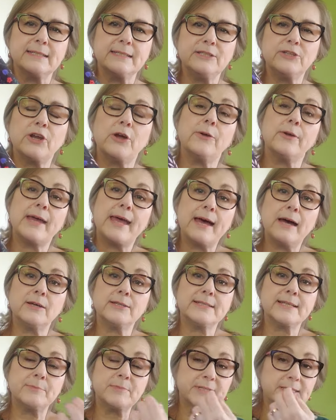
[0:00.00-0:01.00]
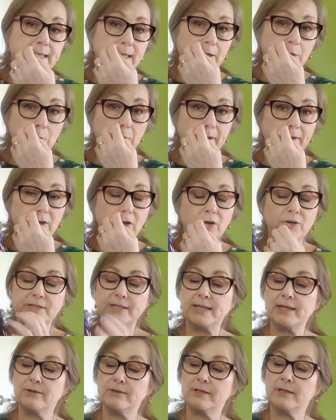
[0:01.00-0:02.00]
you know, our summers get quite hot
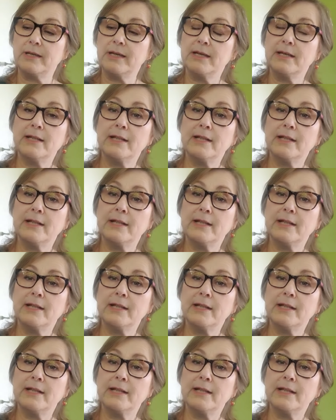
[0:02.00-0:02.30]
here